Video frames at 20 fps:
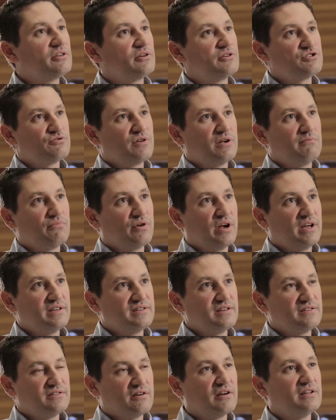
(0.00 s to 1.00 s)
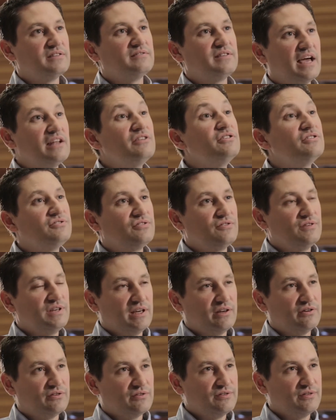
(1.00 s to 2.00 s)
restraint braces are intended to
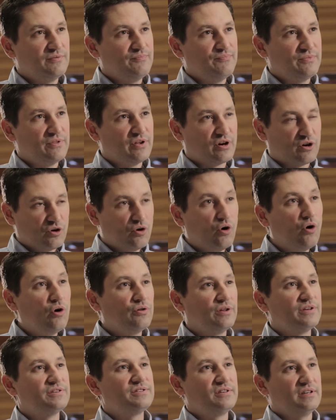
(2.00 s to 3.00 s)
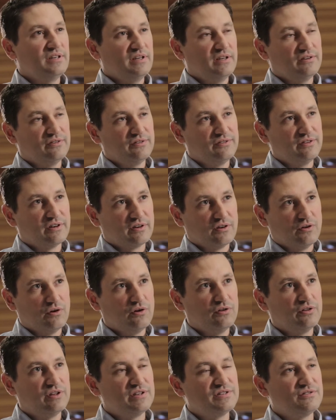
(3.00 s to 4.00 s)
yield. Their goal is to yield. Their
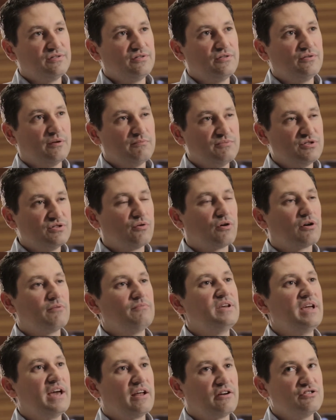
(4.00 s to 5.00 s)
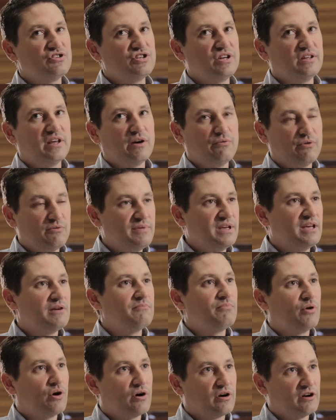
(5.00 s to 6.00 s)
goal is to absorb the energy that would be
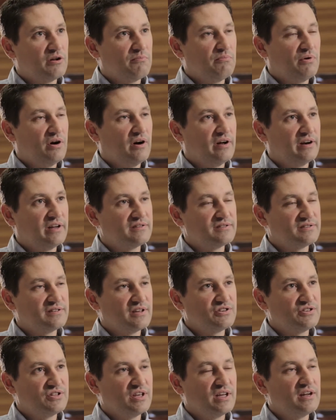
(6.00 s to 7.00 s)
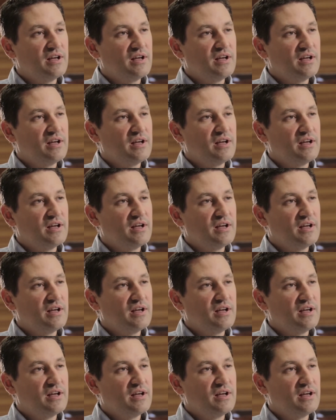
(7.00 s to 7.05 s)
imparted upon it, such that